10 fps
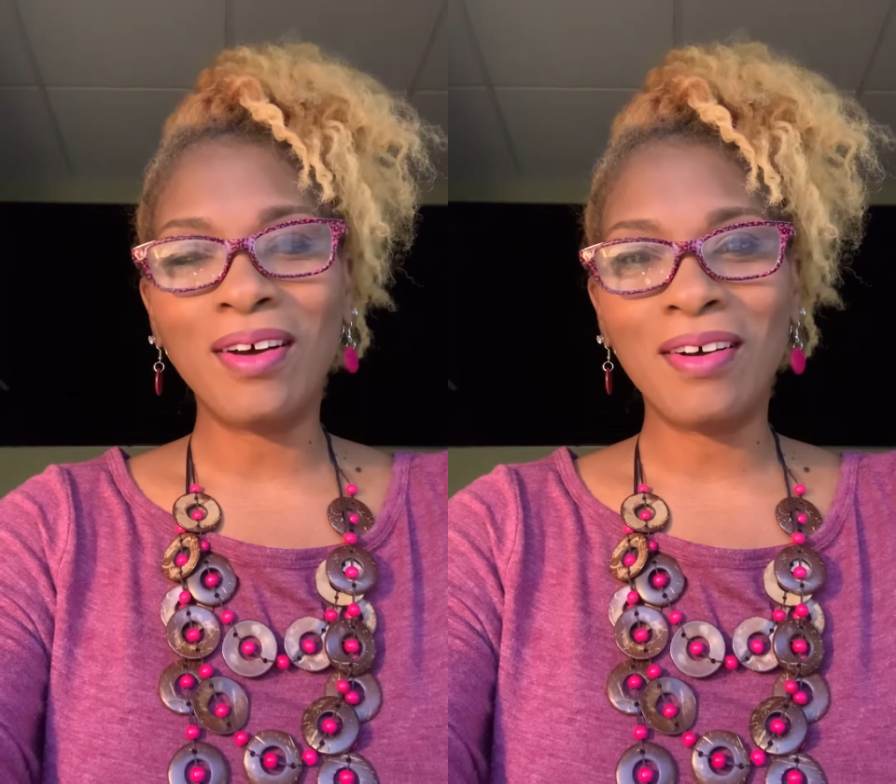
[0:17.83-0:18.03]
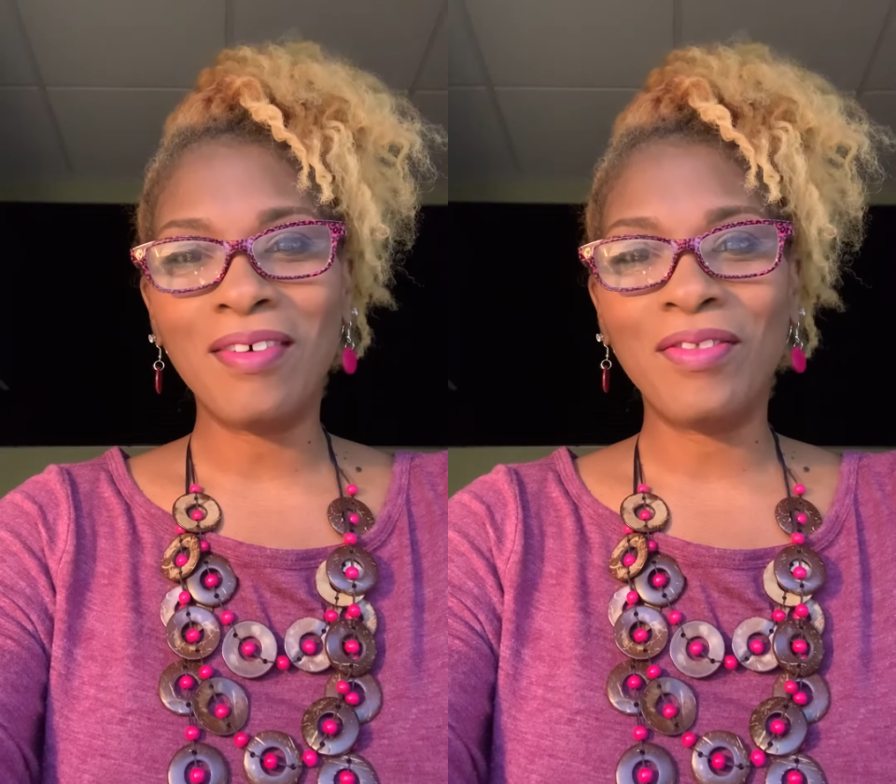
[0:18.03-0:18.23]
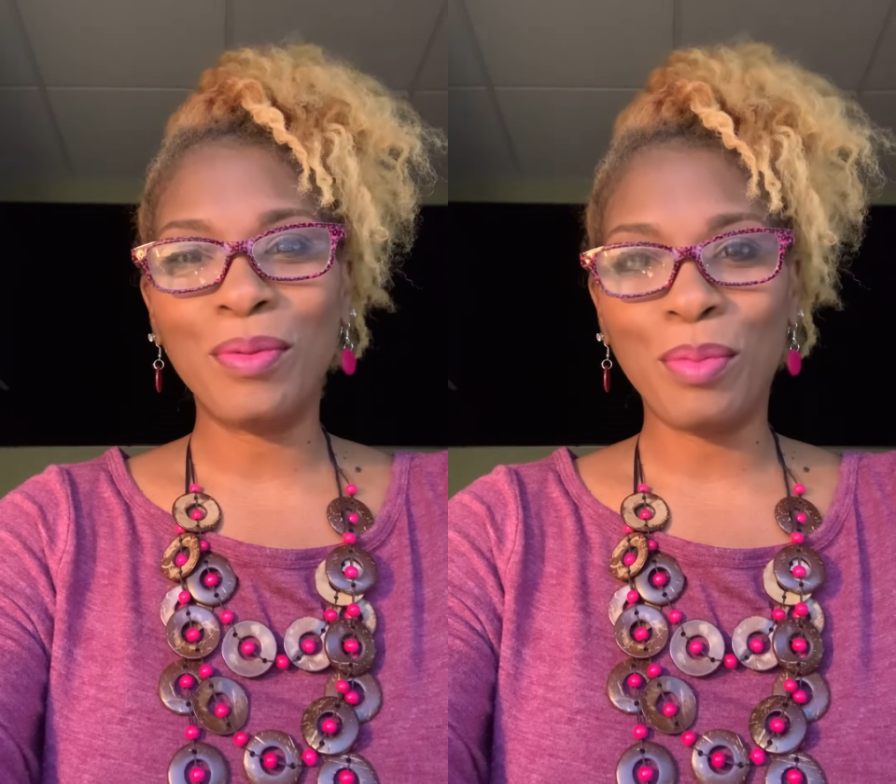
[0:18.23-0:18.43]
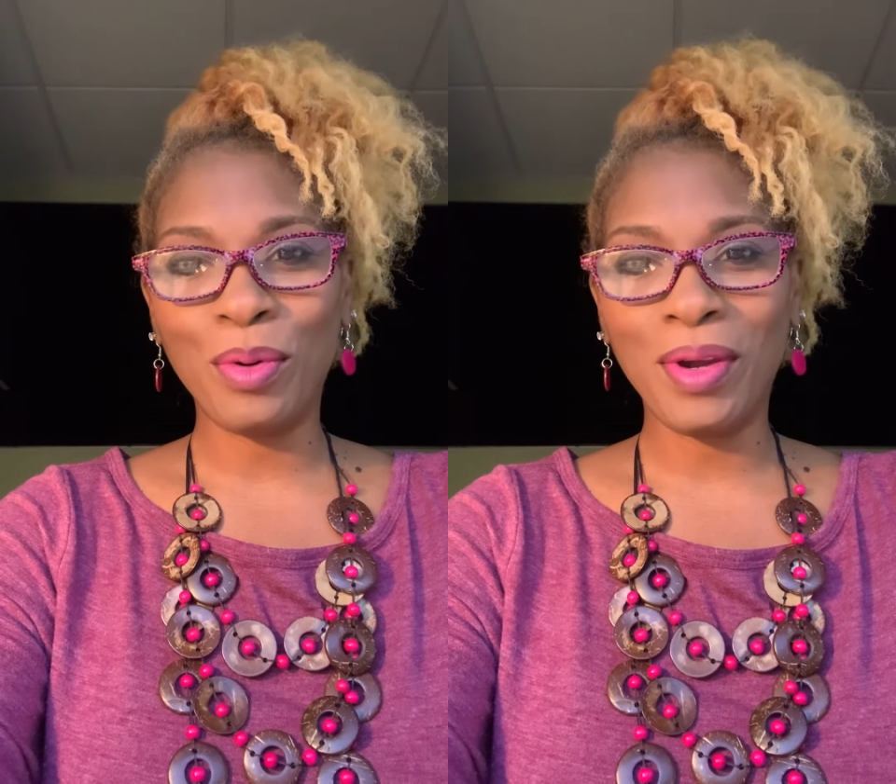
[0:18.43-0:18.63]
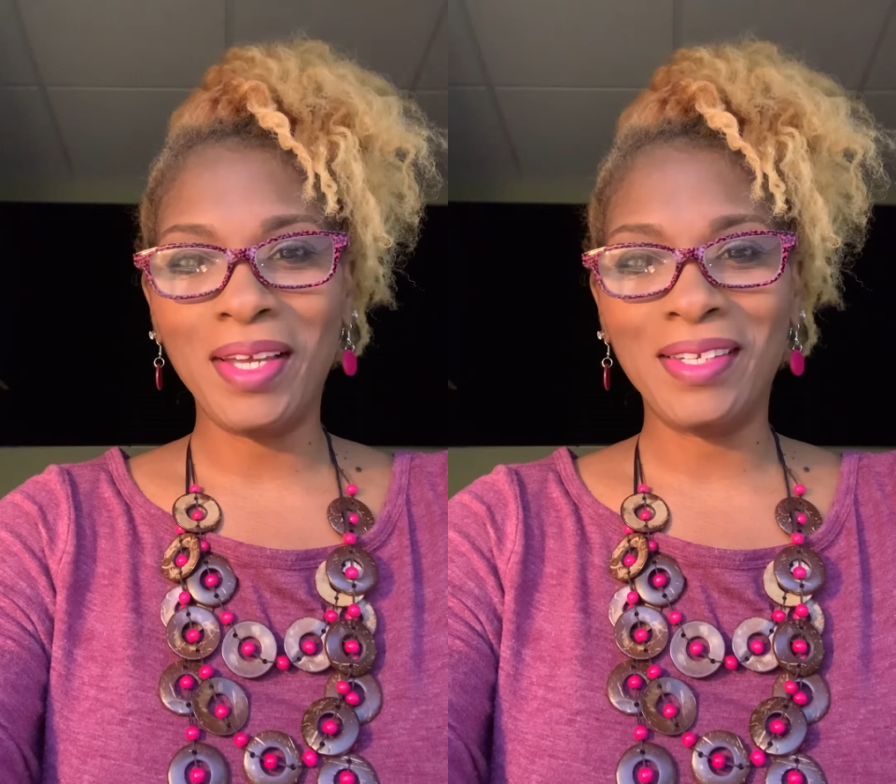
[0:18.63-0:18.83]
of the
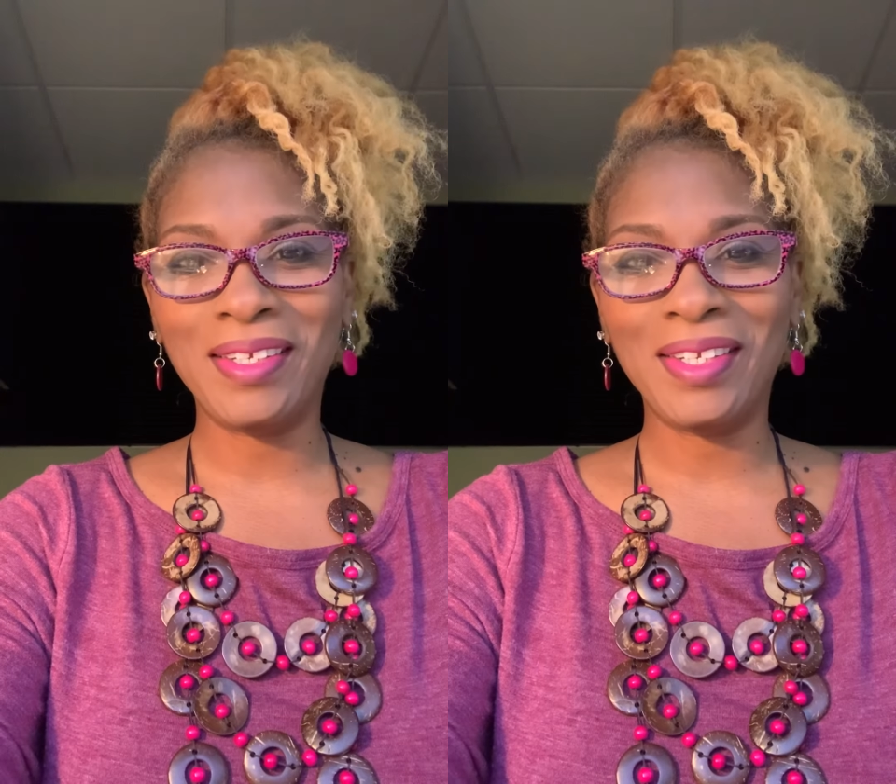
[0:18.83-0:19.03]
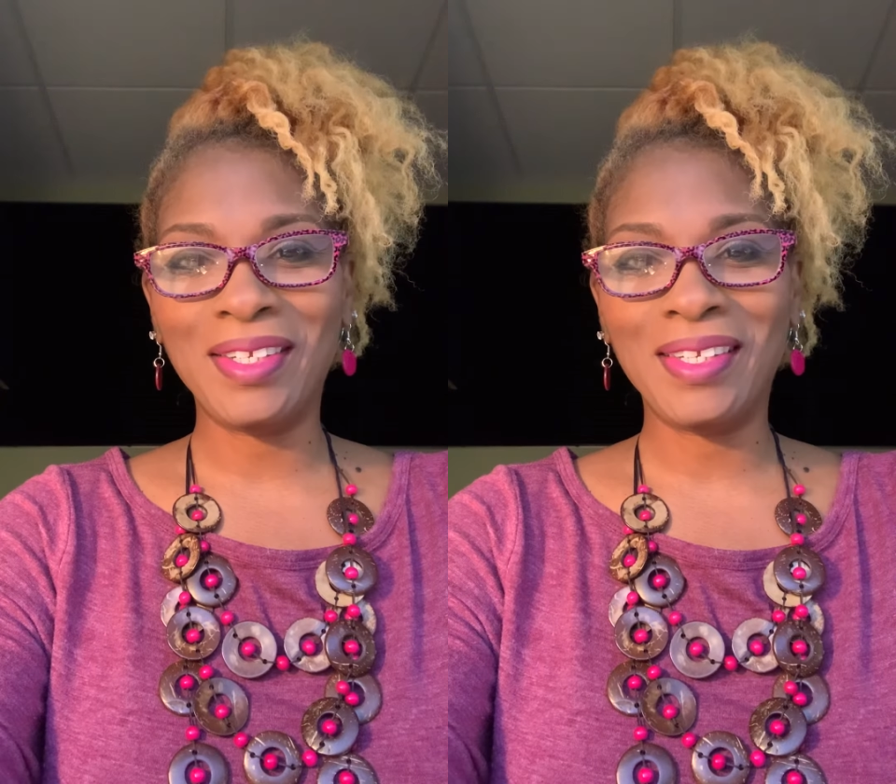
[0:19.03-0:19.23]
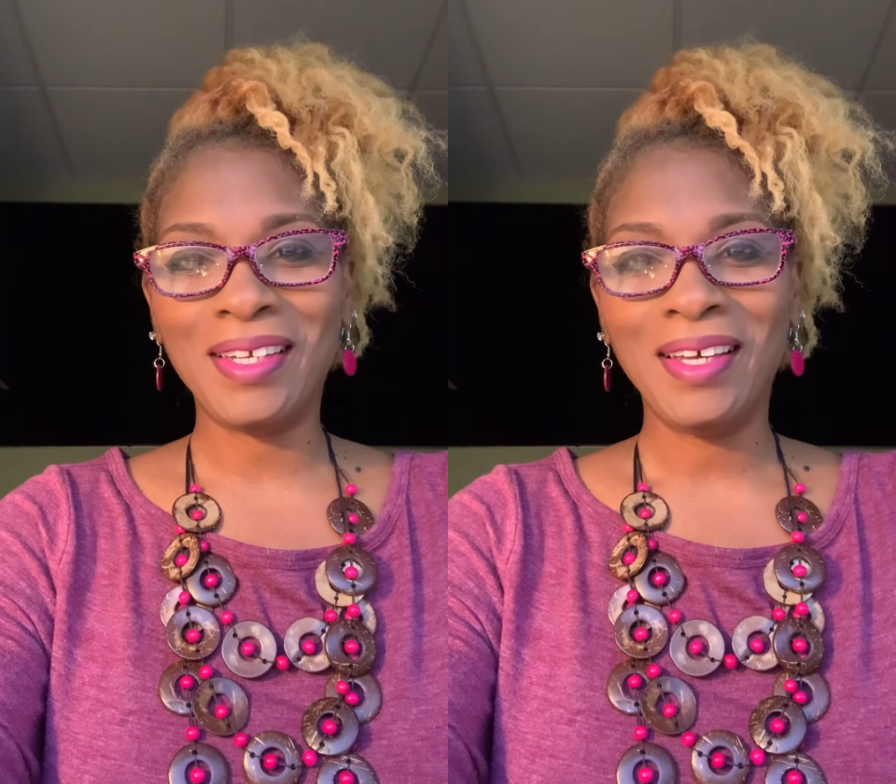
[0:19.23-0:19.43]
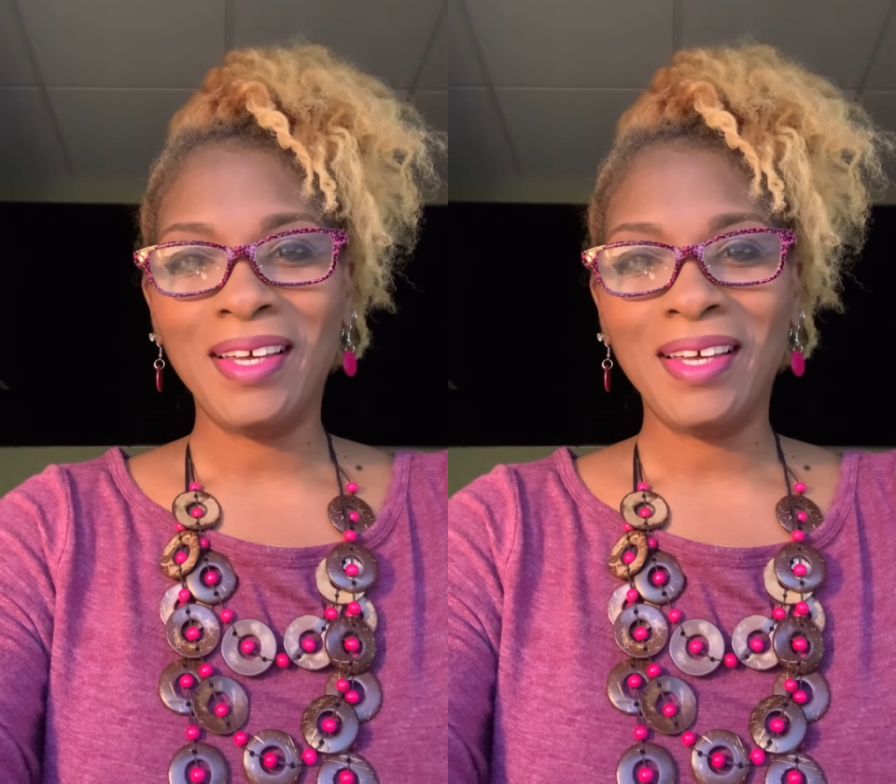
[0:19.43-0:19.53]
praises.